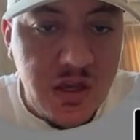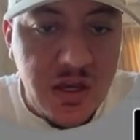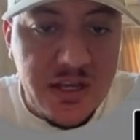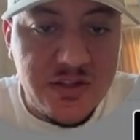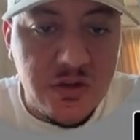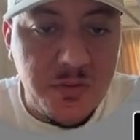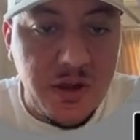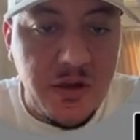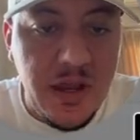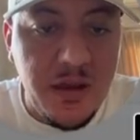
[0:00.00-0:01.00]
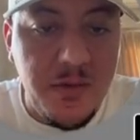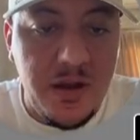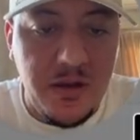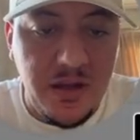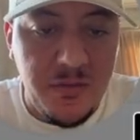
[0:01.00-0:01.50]
is going to be a name and
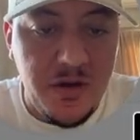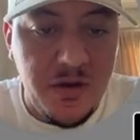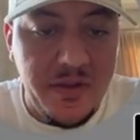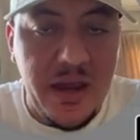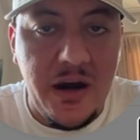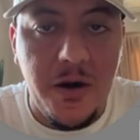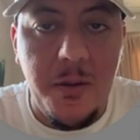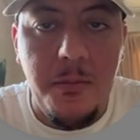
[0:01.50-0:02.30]
an email, and they are